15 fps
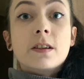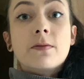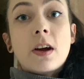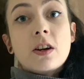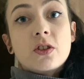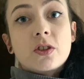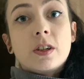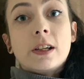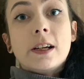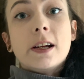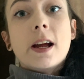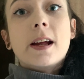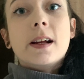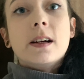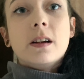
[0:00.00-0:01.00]
eventually
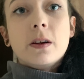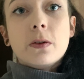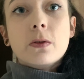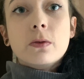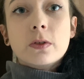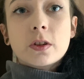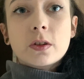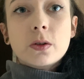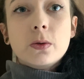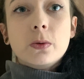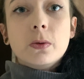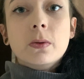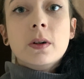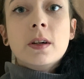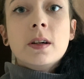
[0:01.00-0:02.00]
a local
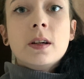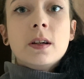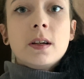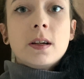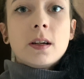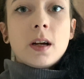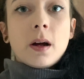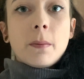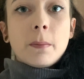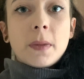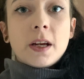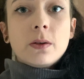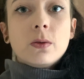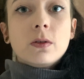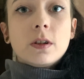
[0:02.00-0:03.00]
school
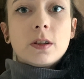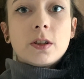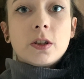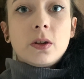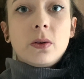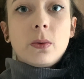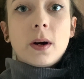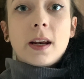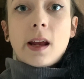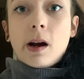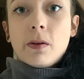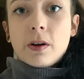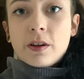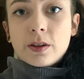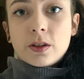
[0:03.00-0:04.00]
in order to
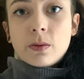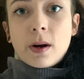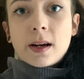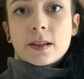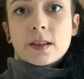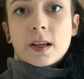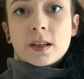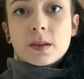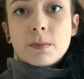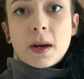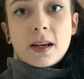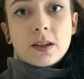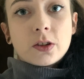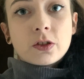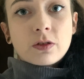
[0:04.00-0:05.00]
allow her to access
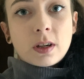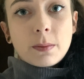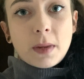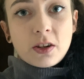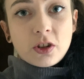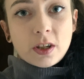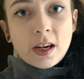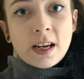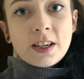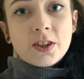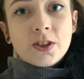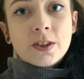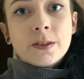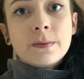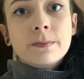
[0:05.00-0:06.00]
mainstream
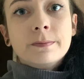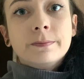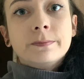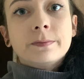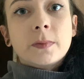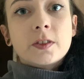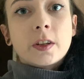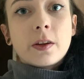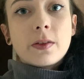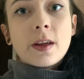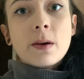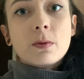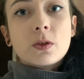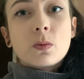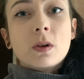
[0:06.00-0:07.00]
education. So
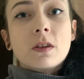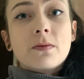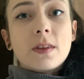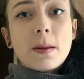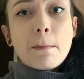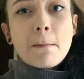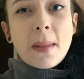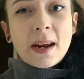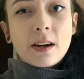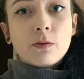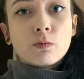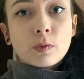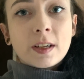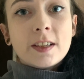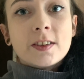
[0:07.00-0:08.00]
that was one of the
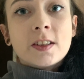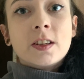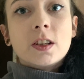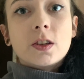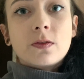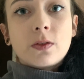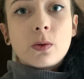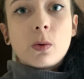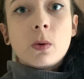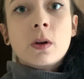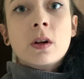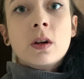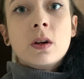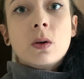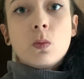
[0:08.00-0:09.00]
main reasons for
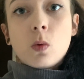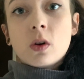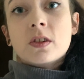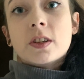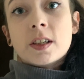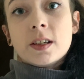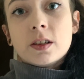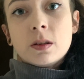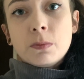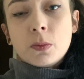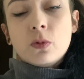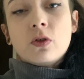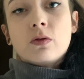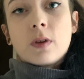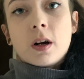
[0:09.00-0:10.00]
wanting to
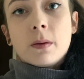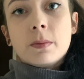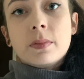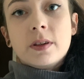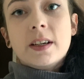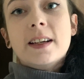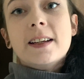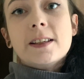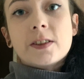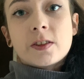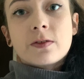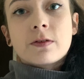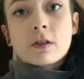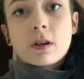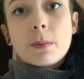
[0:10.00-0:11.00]
moor up, at least
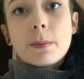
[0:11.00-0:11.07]
for a